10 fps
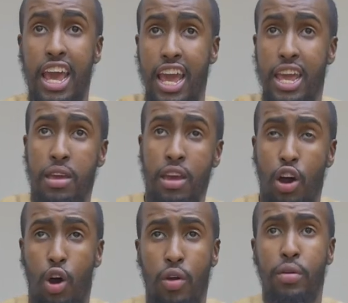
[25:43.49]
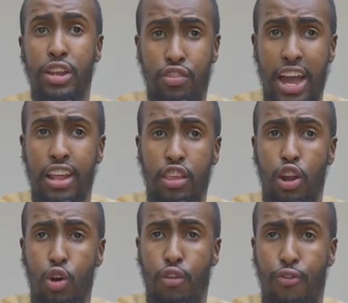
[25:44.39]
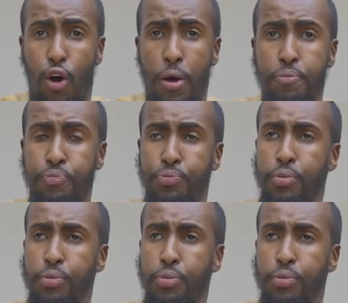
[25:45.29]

a, or are we trying to look for